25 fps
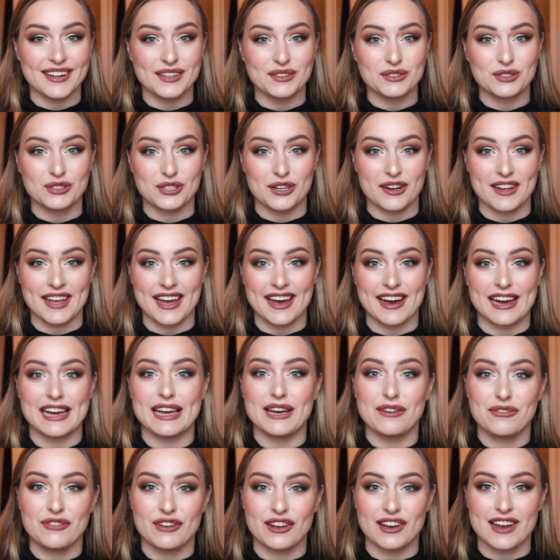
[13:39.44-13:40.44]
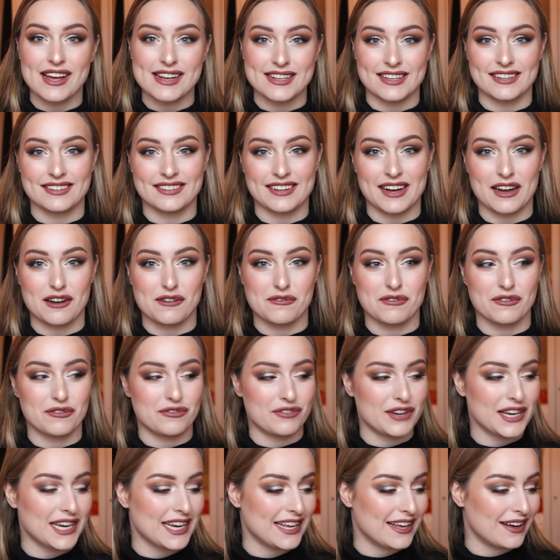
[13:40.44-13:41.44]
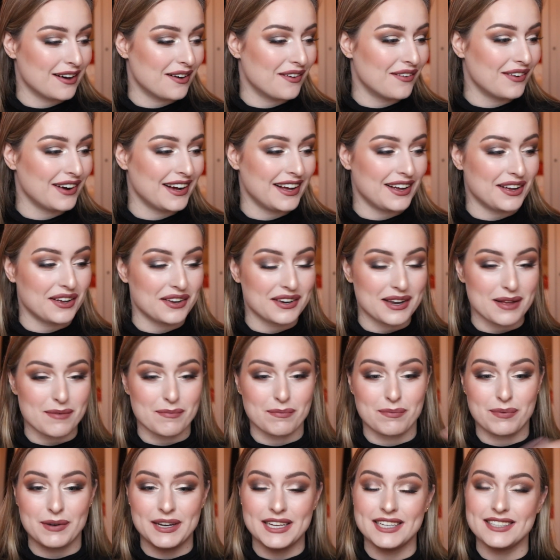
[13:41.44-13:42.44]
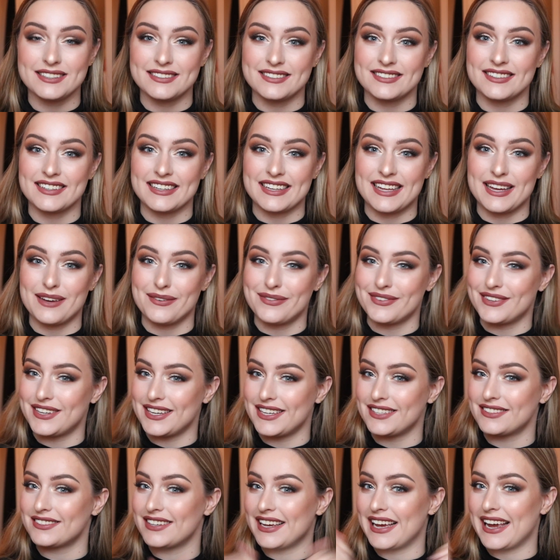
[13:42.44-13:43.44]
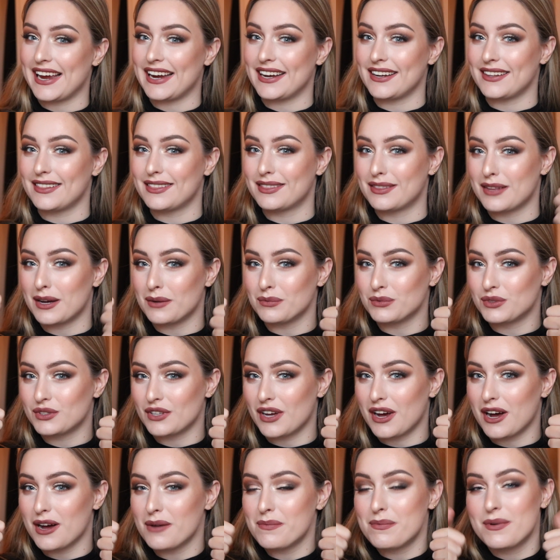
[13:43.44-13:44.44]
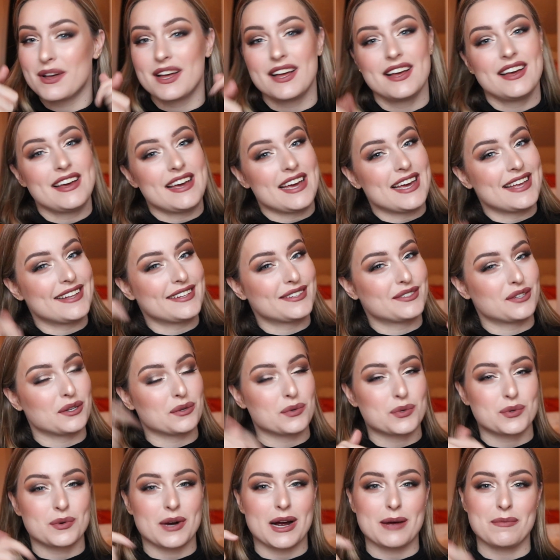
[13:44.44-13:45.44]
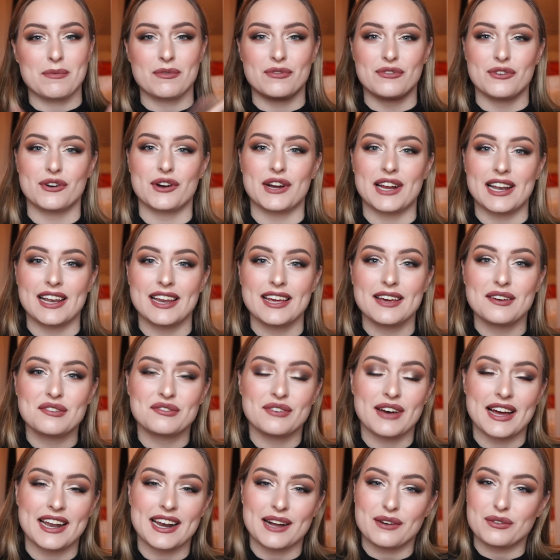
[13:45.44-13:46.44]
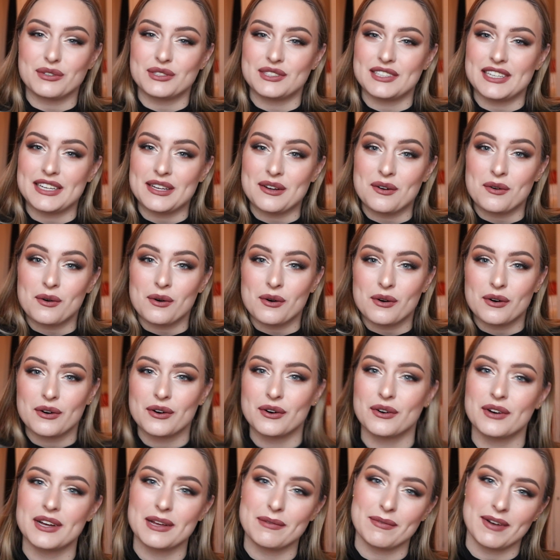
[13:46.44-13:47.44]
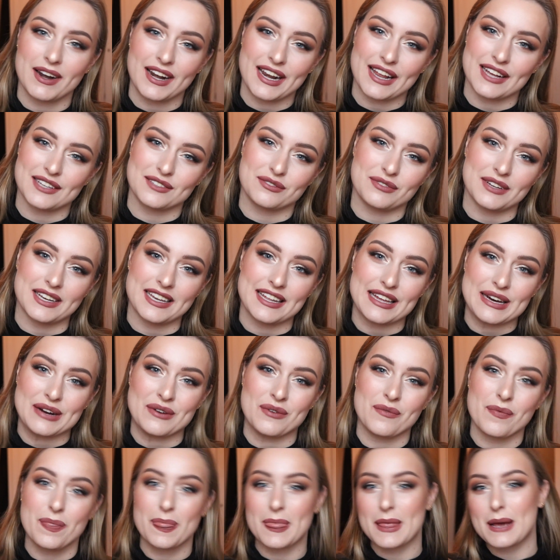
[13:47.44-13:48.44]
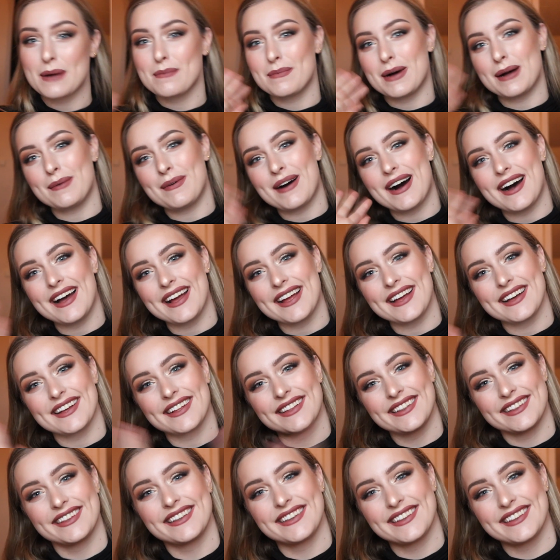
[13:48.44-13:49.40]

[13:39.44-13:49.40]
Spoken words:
So yeah, if you like this kind of a video, then please give this a thumbs up and subscribe before you leave. And I will see you all in my next video. Bye bye!